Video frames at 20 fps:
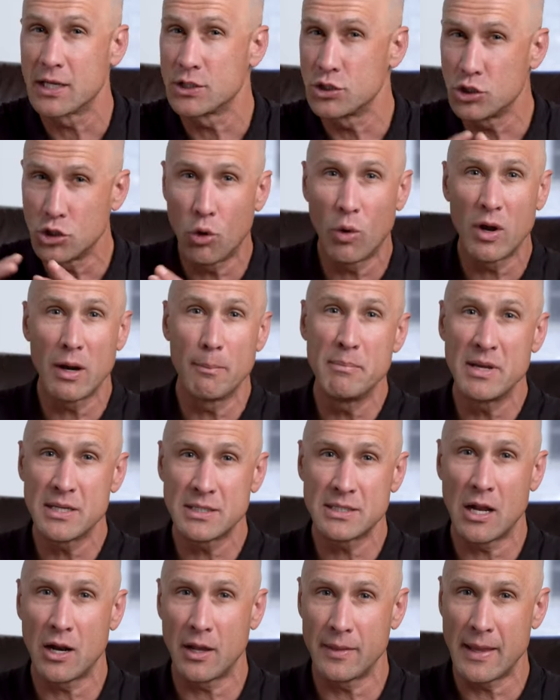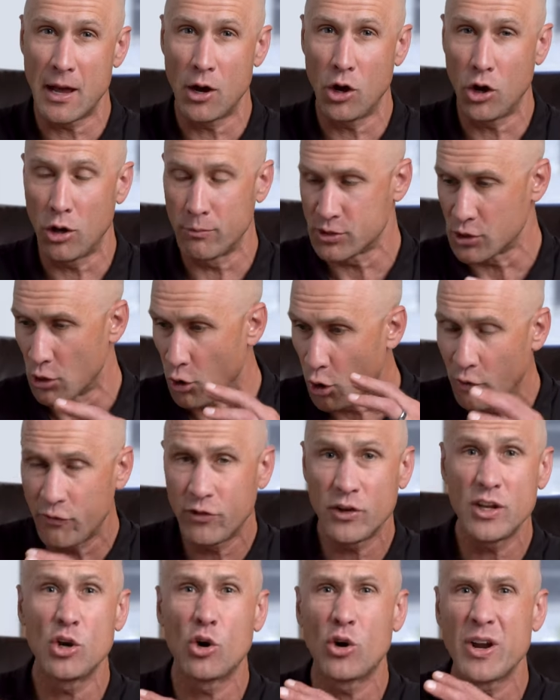Because you don't want to miss out on that home. So,
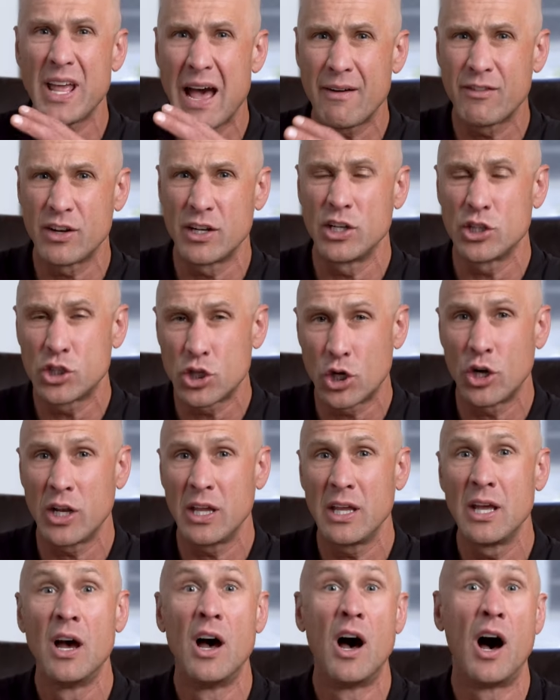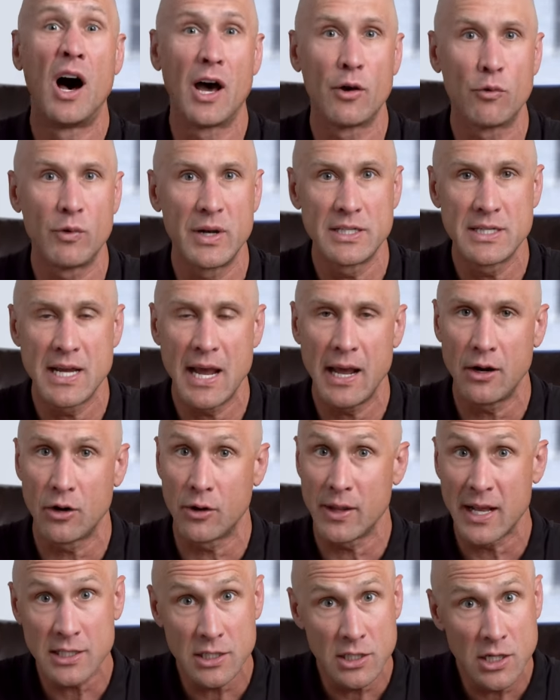hopefully, you already have an attorney on
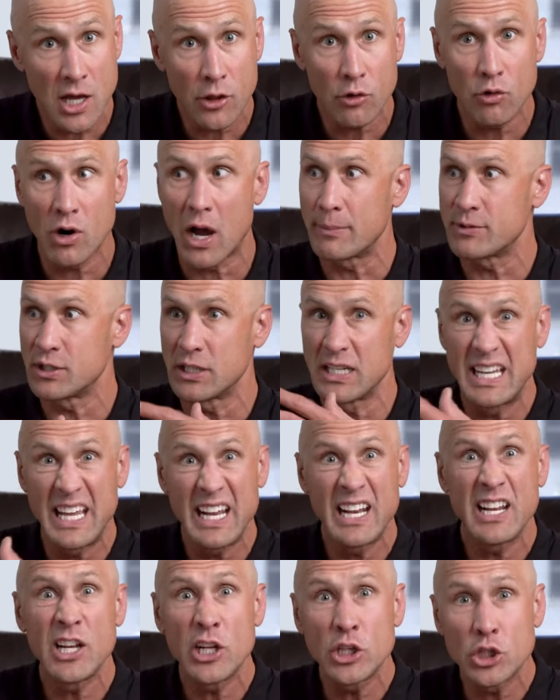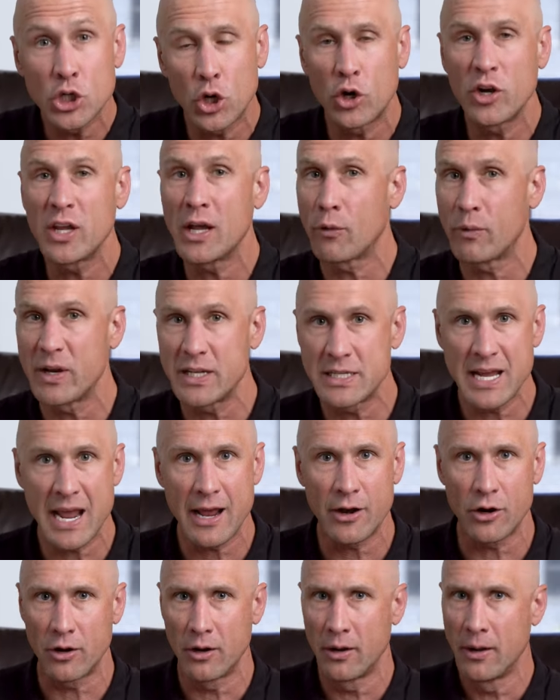retainer. That's another option. Get an attorney on
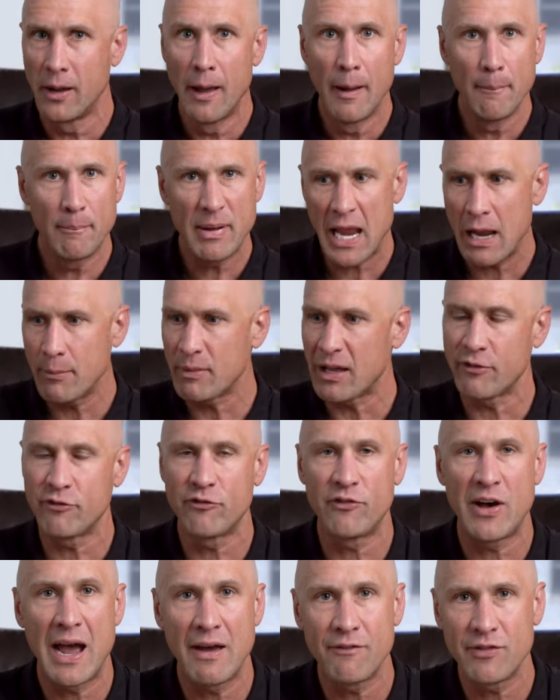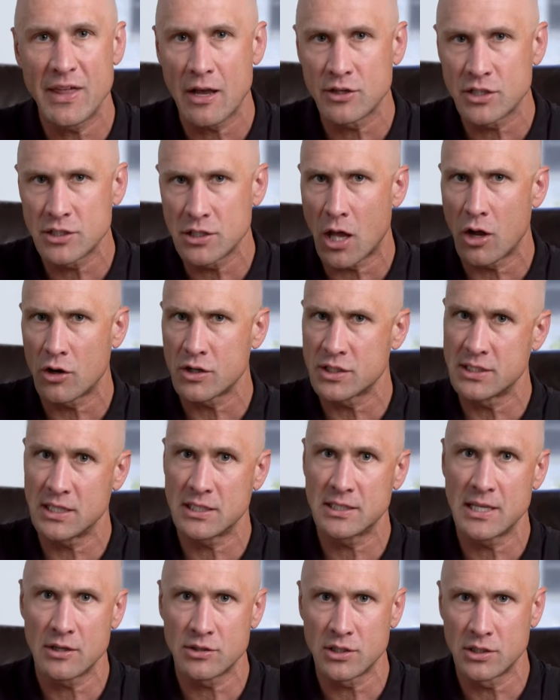retainer. Pay like $5,000,
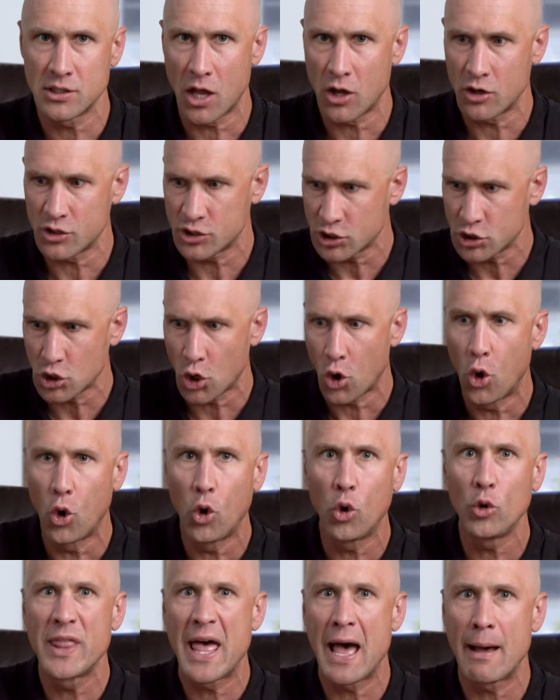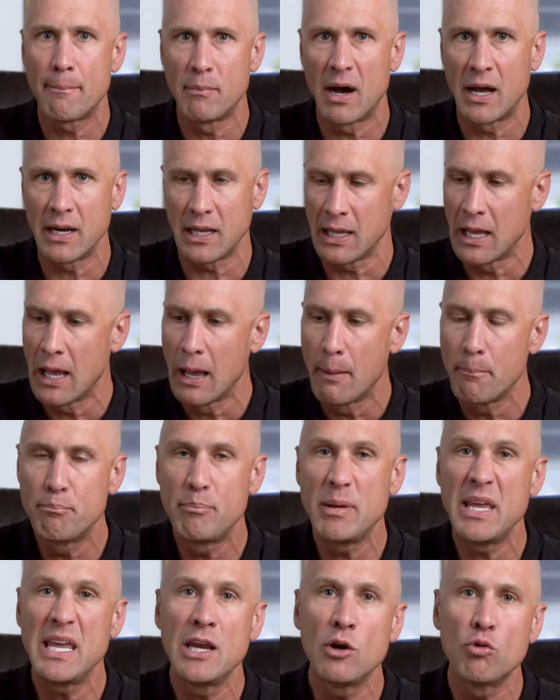$6,000 just to hold that money
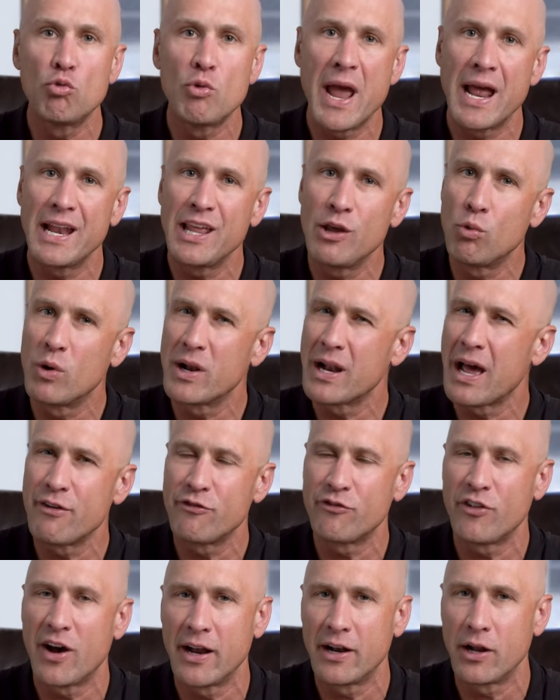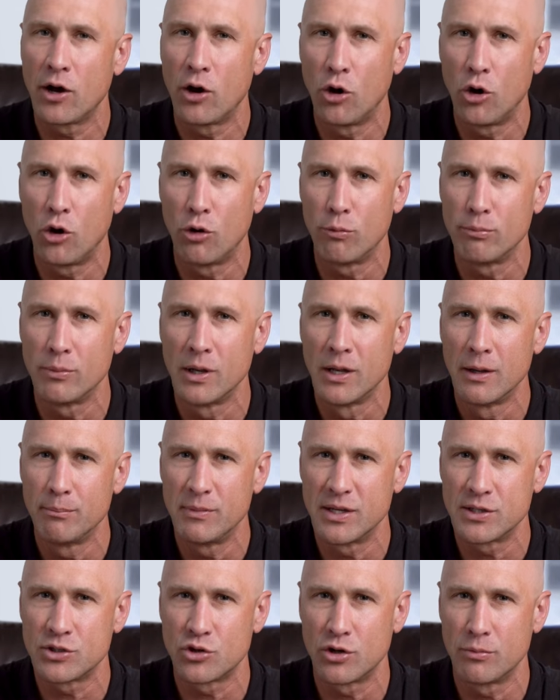be ready when I find a home,
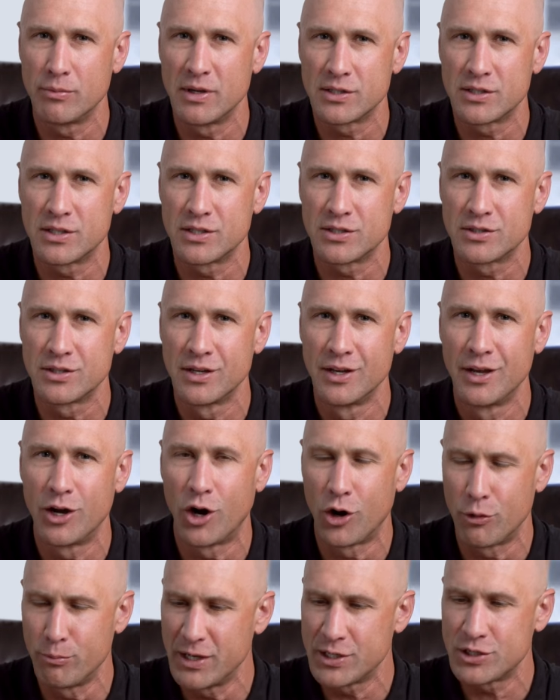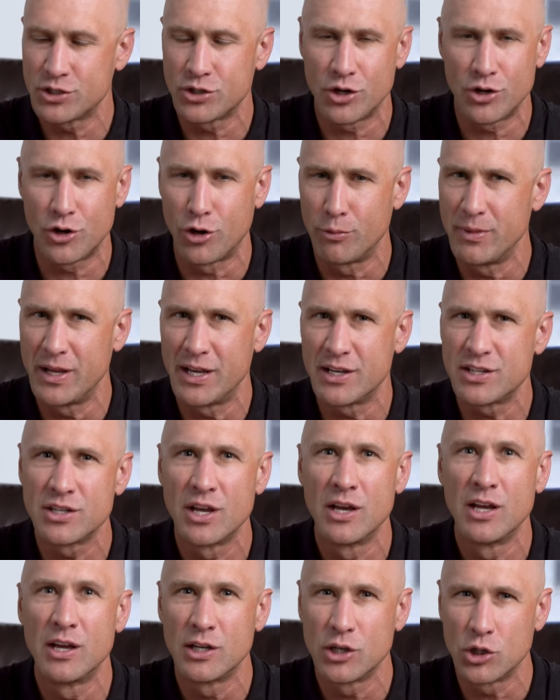Mr. and Mrs. or Mr. or Miss
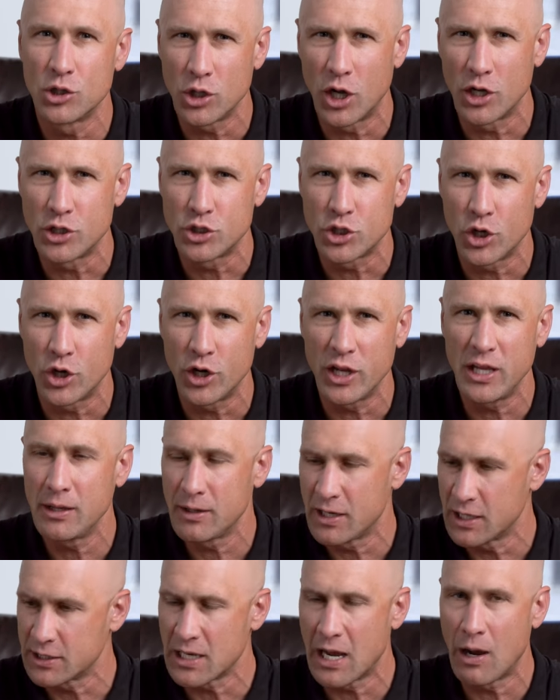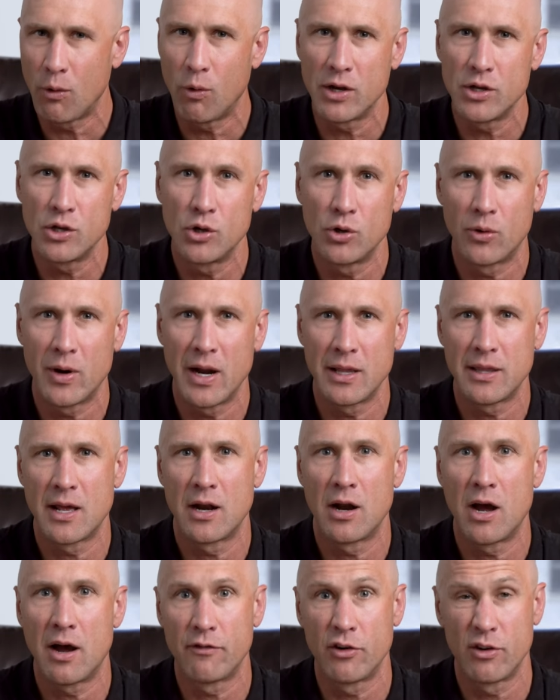attorney, because I want you to write
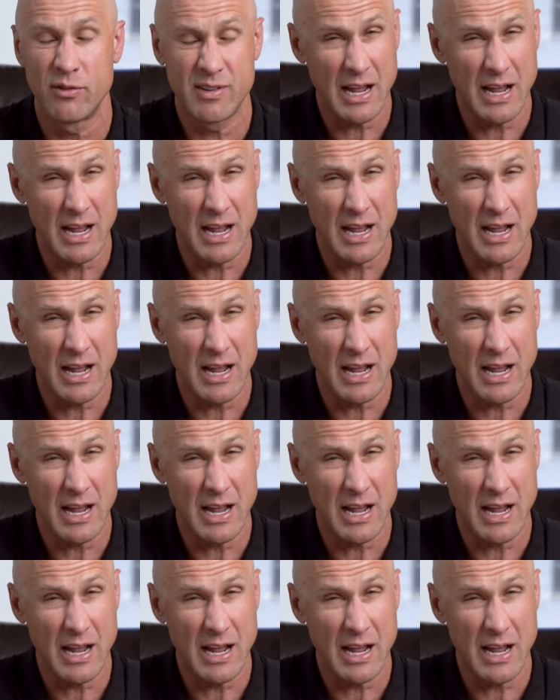that offer.